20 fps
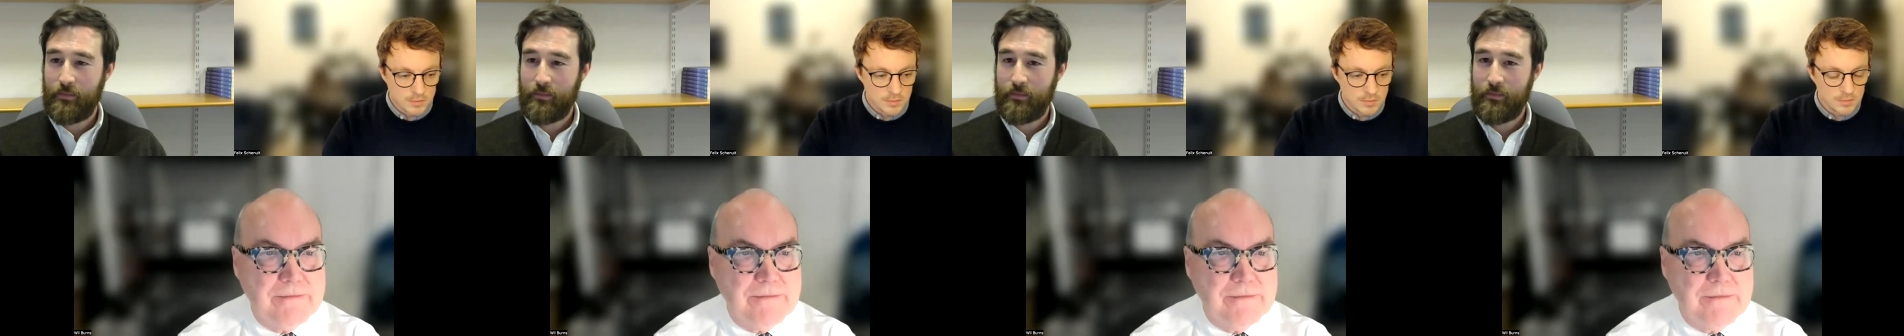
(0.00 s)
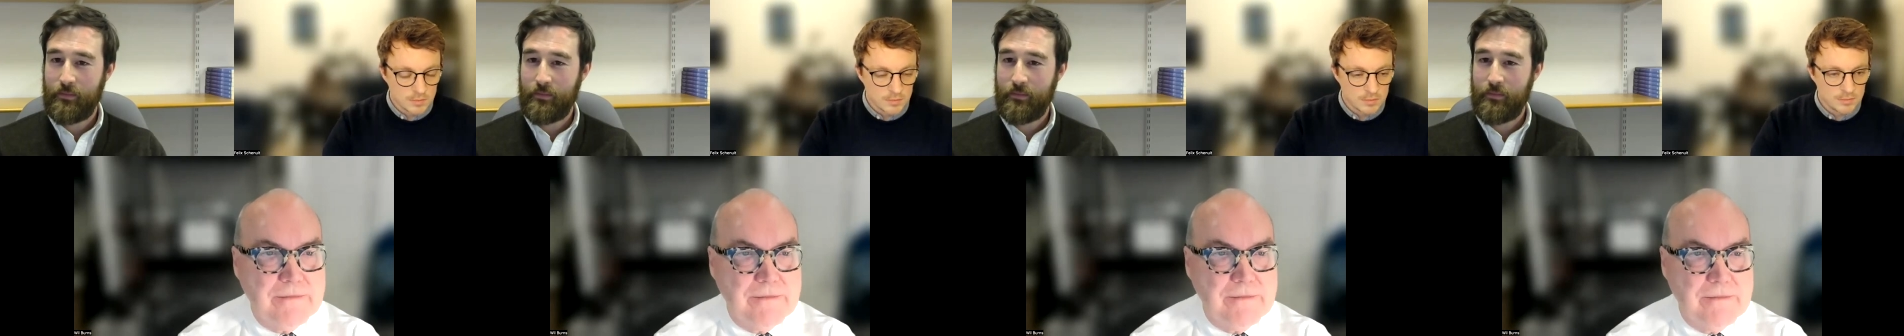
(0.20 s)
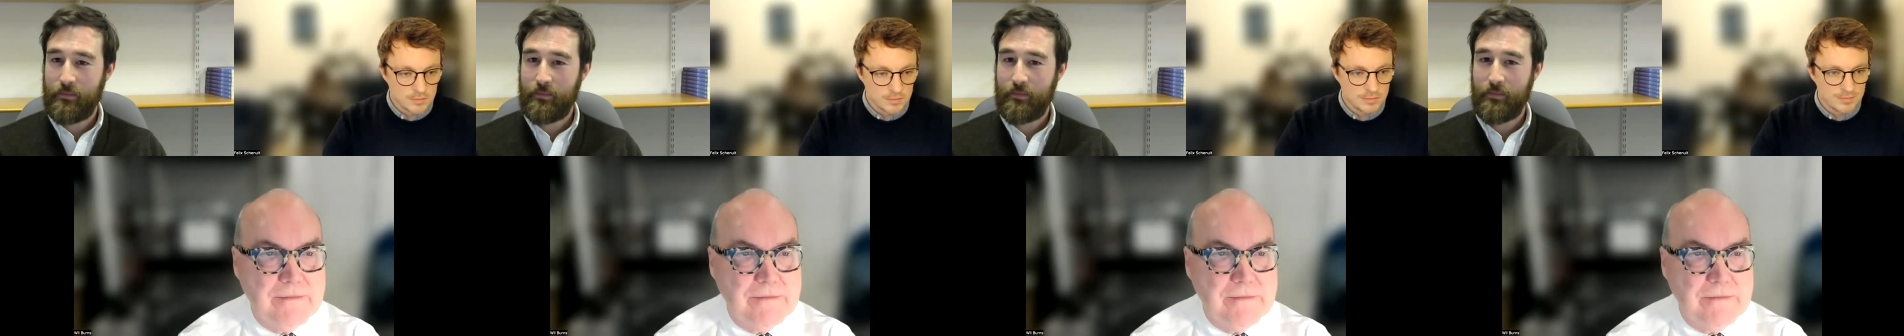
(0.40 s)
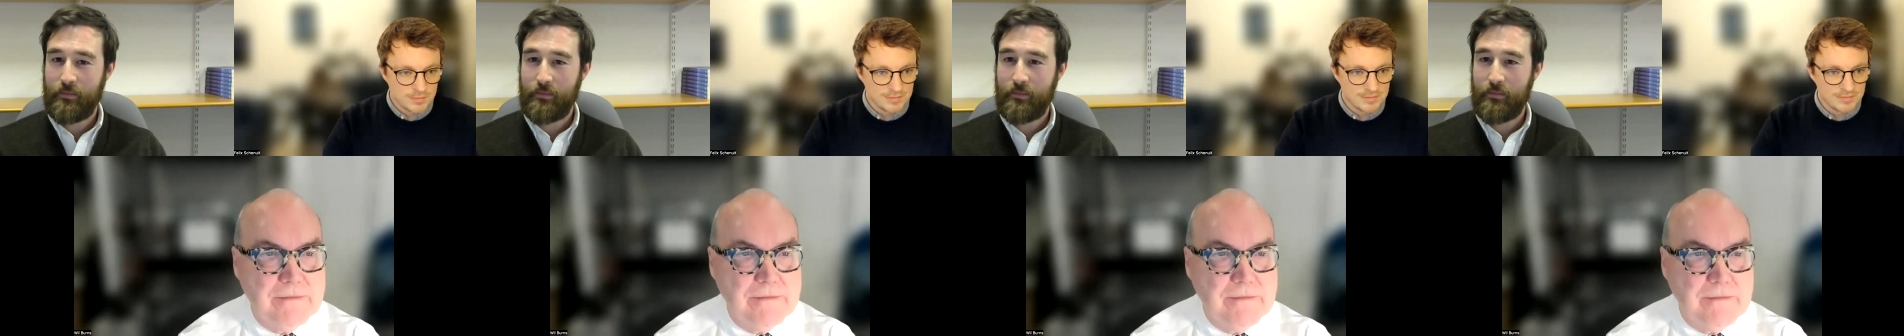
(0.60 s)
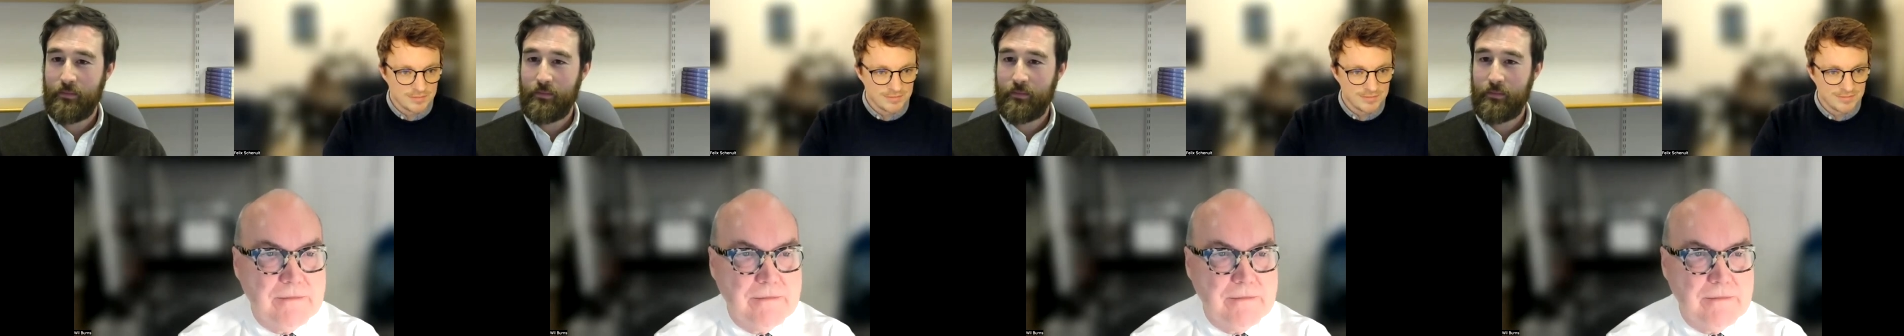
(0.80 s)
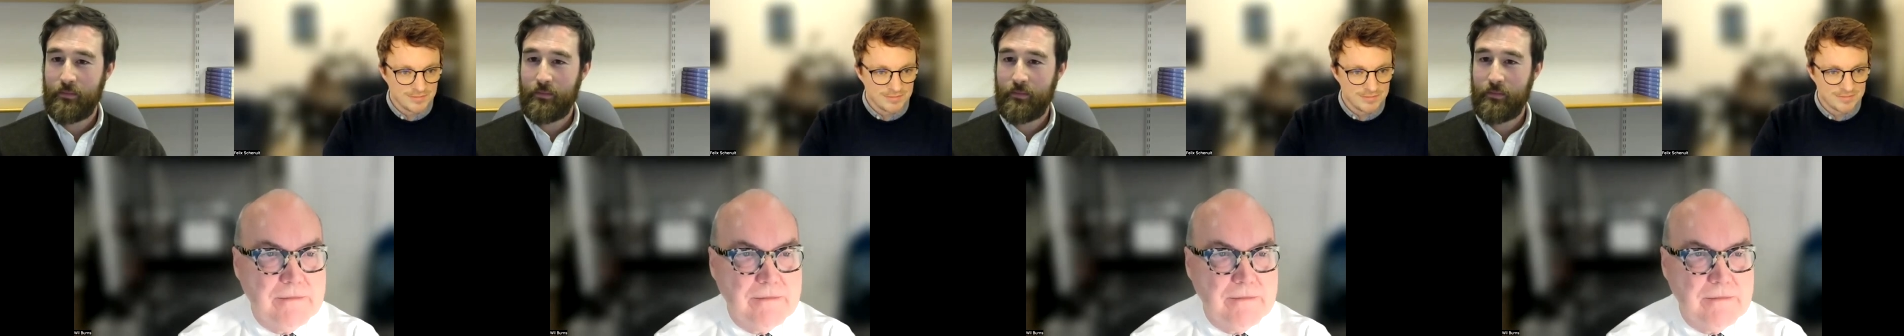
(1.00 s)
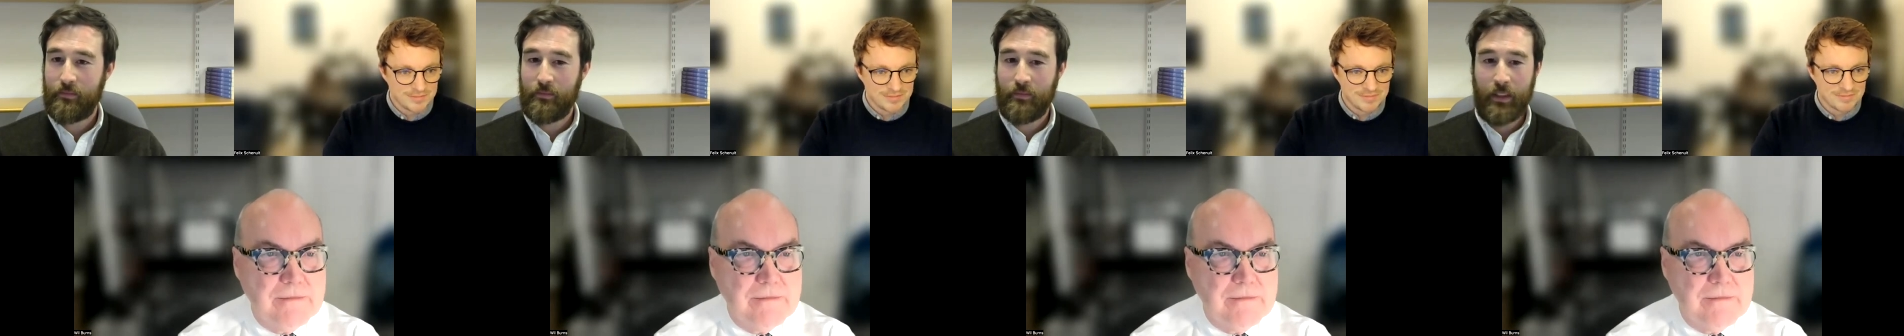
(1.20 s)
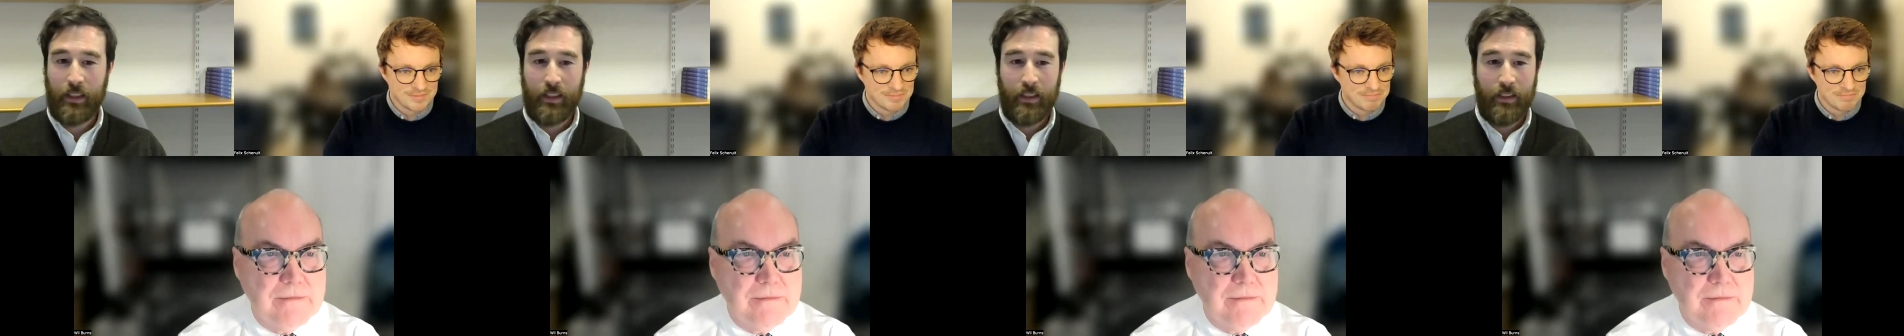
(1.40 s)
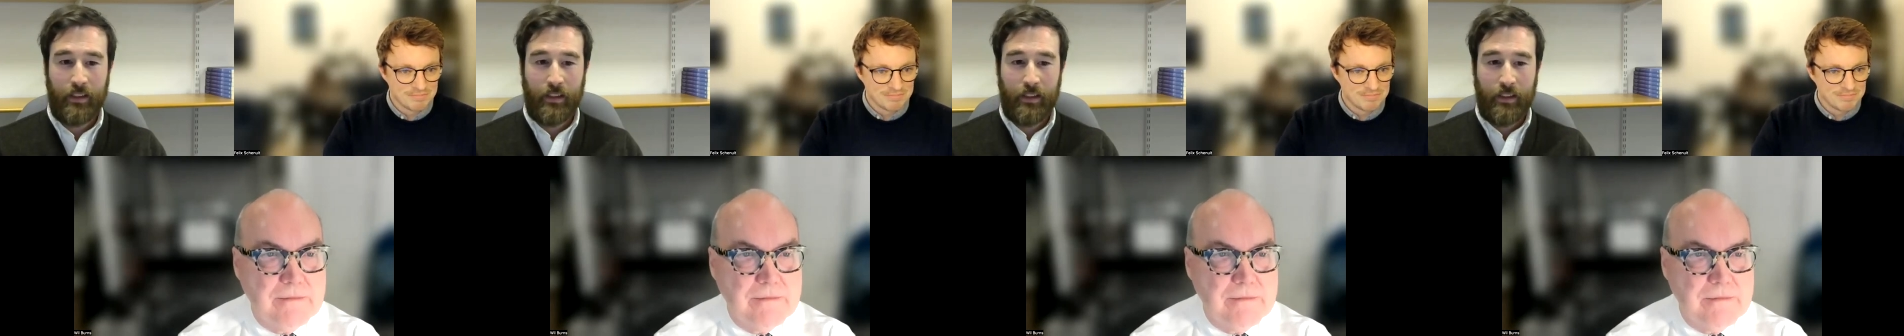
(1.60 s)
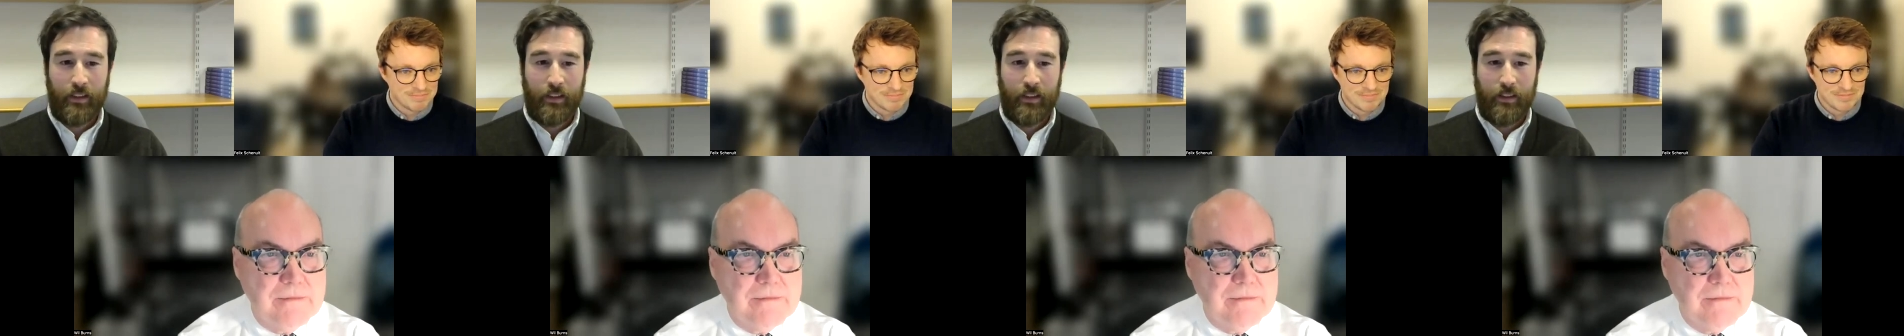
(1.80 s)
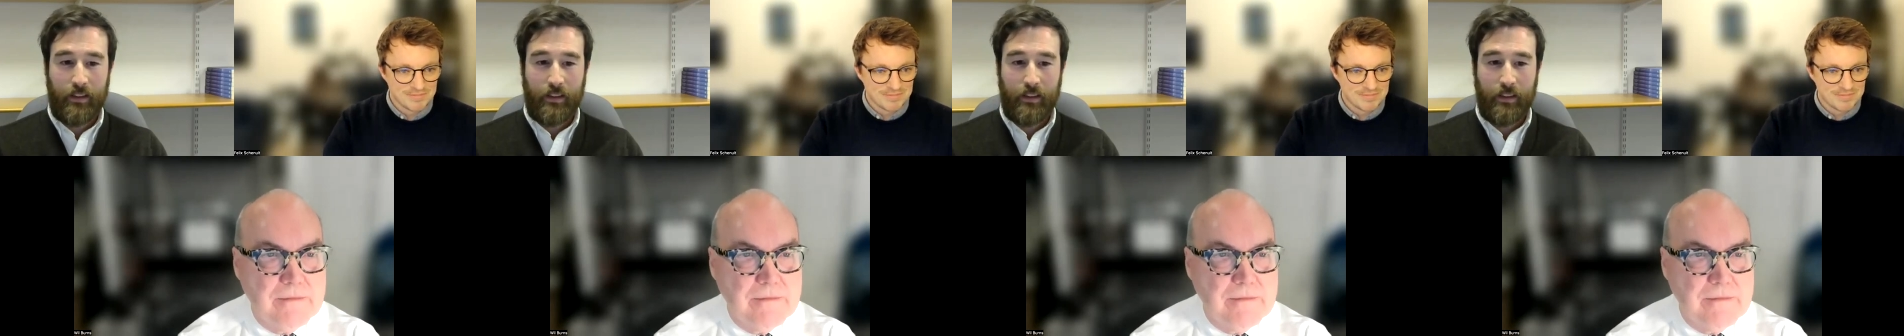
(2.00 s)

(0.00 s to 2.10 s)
No one is speaking in this clip.